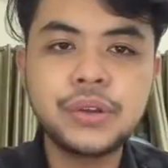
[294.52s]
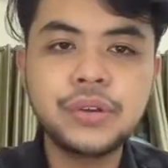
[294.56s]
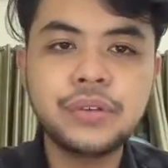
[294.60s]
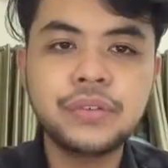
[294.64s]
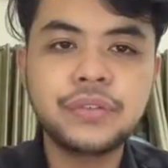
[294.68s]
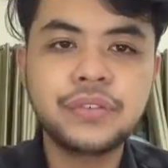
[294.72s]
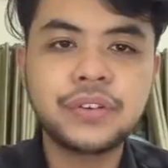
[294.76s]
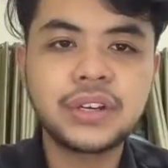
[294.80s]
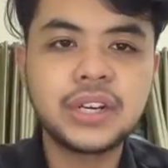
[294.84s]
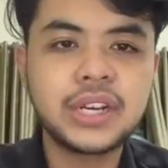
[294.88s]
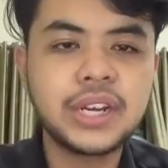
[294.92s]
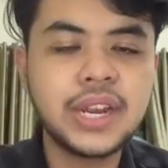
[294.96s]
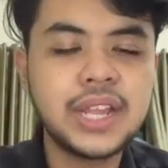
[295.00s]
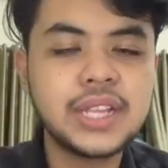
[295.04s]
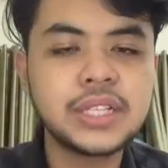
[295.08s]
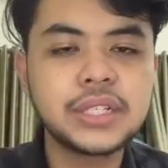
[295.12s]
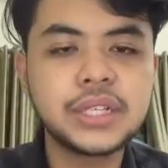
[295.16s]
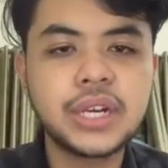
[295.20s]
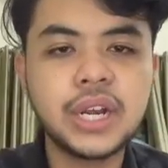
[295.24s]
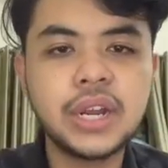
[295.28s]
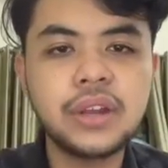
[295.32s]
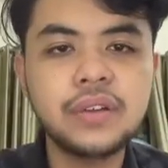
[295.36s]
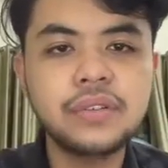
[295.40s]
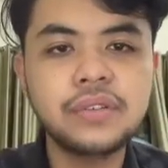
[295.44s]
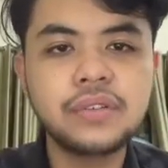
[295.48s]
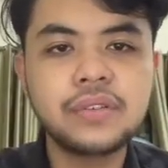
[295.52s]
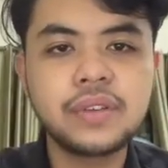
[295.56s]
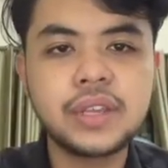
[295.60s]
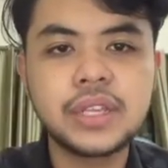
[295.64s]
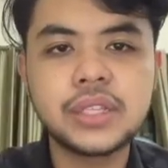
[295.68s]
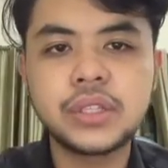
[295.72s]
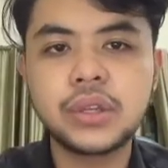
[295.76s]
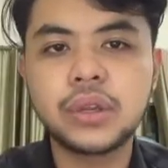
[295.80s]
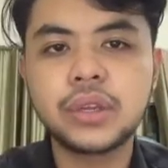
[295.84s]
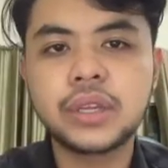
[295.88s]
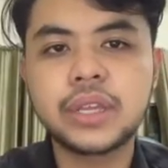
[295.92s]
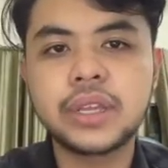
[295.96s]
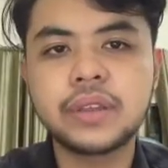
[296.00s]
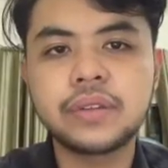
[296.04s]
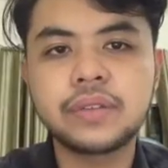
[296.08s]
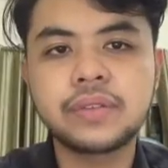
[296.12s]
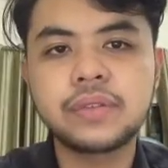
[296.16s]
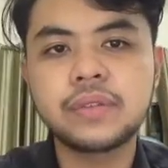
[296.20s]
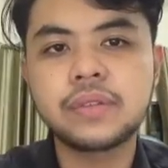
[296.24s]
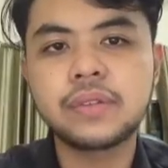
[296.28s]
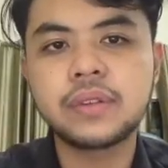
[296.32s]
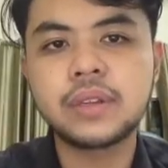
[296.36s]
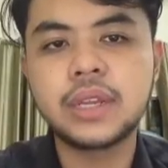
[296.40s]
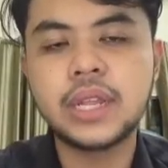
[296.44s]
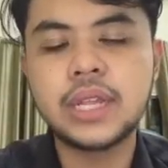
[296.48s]
for the next graph is OGIF.
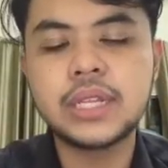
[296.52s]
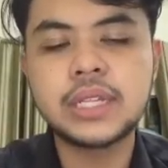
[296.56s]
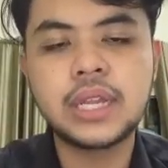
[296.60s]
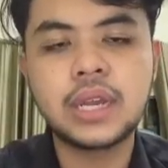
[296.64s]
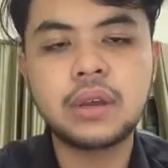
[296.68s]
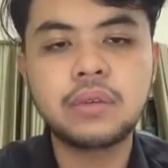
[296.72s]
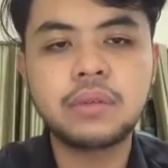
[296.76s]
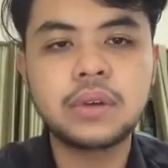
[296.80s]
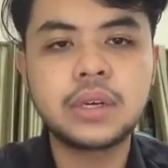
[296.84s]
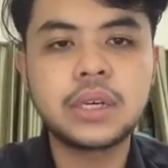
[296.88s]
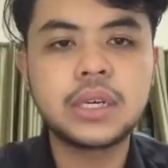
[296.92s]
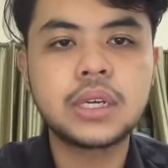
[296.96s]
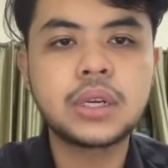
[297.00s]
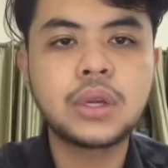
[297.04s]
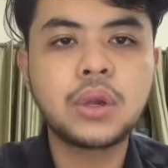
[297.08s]
This is our